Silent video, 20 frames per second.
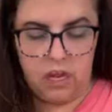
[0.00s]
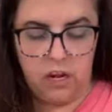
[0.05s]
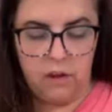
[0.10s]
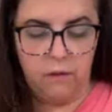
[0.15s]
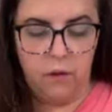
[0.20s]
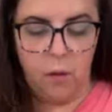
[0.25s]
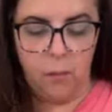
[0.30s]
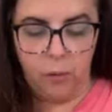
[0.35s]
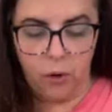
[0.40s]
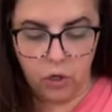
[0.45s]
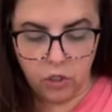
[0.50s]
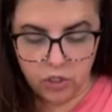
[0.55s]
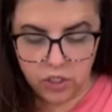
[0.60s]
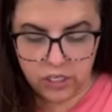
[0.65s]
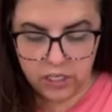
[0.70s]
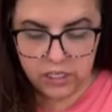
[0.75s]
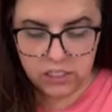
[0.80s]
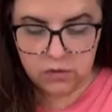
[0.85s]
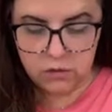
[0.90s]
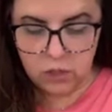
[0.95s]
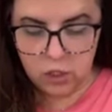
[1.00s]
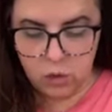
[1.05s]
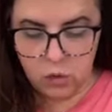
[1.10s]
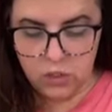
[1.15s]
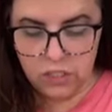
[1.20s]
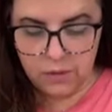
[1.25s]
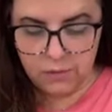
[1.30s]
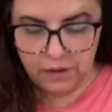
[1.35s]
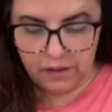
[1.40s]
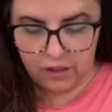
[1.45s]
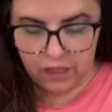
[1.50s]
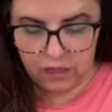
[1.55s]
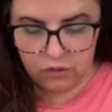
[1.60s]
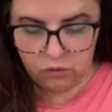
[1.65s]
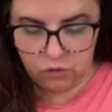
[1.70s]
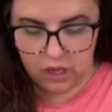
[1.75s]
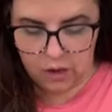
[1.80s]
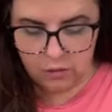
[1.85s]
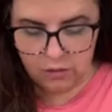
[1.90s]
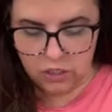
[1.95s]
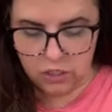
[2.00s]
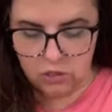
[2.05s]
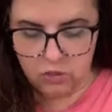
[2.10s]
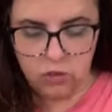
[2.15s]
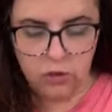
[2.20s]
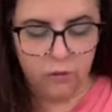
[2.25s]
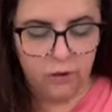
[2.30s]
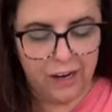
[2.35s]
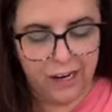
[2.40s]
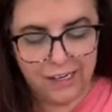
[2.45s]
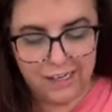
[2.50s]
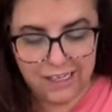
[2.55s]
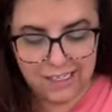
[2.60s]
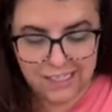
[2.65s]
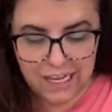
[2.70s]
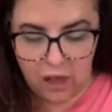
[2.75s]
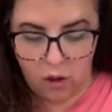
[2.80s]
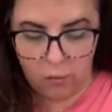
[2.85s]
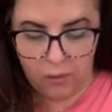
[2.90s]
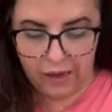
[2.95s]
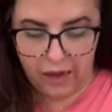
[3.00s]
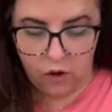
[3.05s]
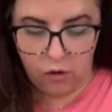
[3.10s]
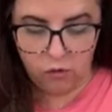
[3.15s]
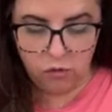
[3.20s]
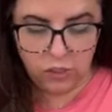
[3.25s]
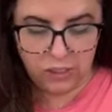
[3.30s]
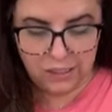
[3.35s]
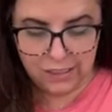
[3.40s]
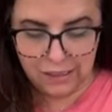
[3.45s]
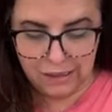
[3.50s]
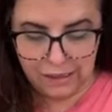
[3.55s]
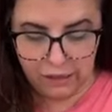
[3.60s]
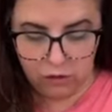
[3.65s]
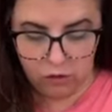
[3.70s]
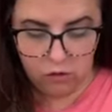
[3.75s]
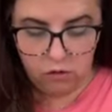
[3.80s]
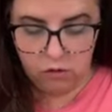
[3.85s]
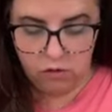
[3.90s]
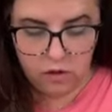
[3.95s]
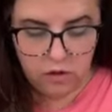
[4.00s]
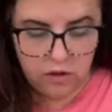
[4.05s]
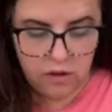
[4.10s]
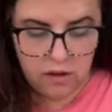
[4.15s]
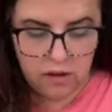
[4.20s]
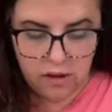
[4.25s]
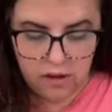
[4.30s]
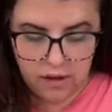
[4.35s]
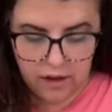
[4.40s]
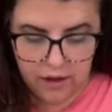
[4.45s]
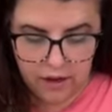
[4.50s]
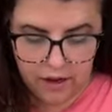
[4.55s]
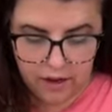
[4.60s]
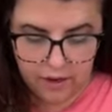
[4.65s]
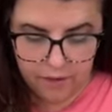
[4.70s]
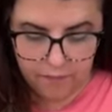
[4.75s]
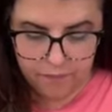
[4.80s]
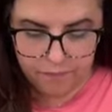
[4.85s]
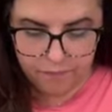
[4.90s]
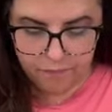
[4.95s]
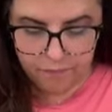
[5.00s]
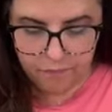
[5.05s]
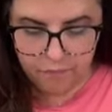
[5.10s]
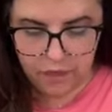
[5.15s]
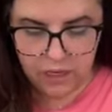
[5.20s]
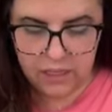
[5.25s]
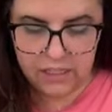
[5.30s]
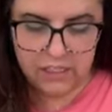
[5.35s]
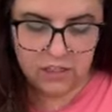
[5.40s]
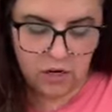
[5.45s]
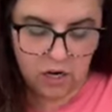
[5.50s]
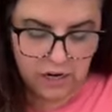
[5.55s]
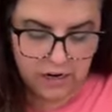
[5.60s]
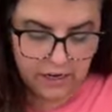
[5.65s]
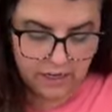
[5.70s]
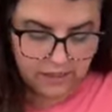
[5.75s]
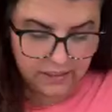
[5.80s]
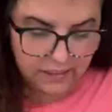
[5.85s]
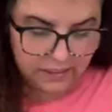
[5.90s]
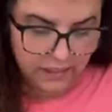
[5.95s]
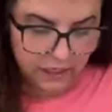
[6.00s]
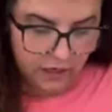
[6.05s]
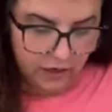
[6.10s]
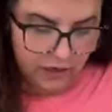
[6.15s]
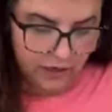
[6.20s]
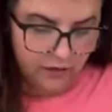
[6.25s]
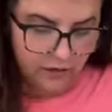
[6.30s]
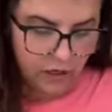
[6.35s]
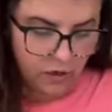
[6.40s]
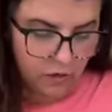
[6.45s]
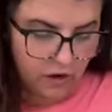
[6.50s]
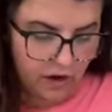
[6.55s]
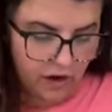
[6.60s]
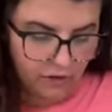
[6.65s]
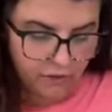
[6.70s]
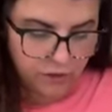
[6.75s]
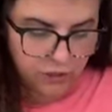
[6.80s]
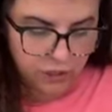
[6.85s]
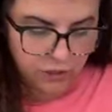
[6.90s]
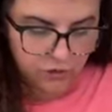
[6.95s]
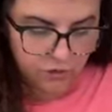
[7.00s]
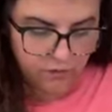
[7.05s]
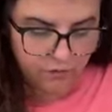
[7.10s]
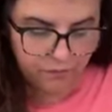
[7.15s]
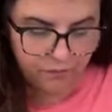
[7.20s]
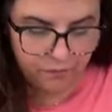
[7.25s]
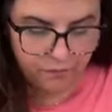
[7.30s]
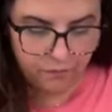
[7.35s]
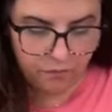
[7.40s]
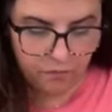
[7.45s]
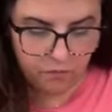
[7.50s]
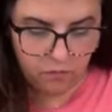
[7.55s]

And if y'all purchase using my link through the Amazon storefront, it does help me out just a little. But it's not necessary. You don't have to.